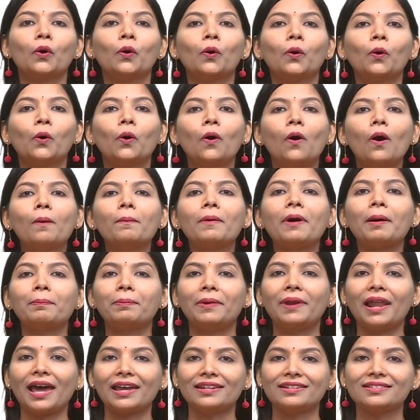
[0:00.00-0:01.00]
home
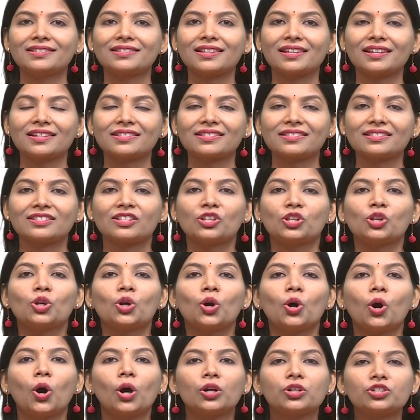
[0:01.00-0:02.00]
appliances,
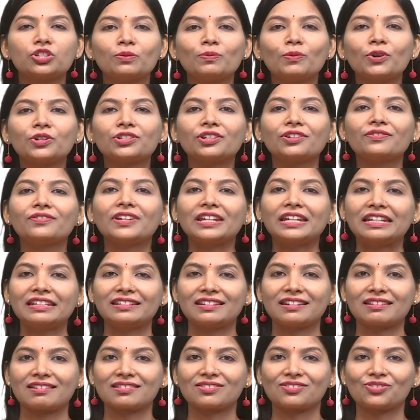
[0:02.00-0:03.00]
automotive
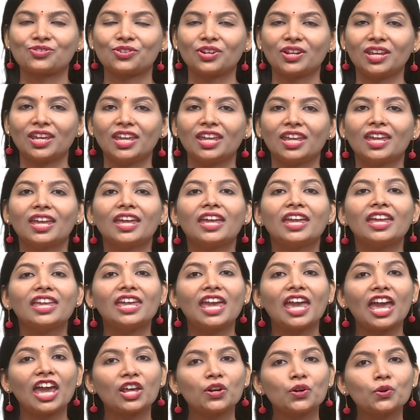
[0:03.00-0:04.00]
industry,
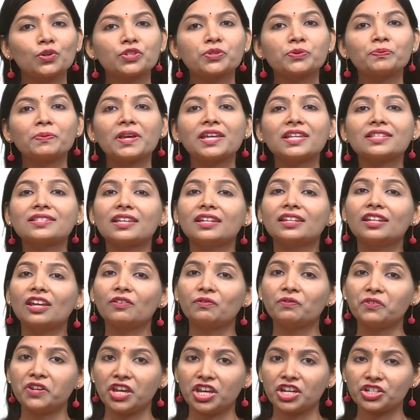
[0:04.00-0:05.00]
aerospace and
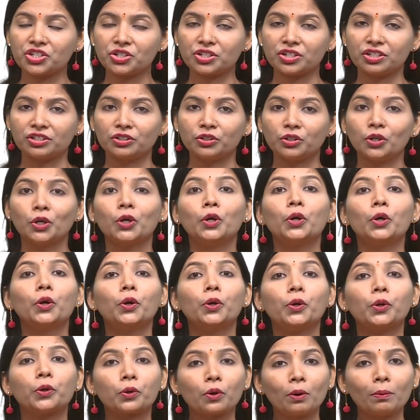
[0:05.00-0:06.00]
aviation,
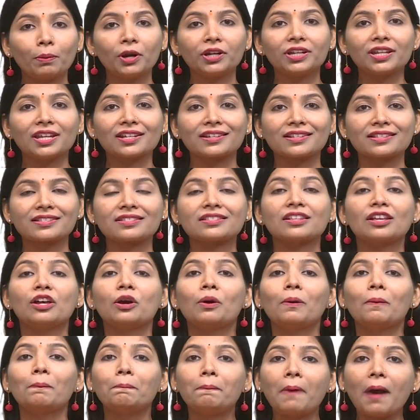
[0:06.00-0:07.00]
robotics,
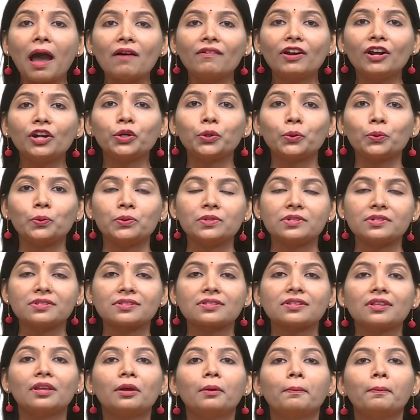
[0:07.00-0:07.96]
power tools,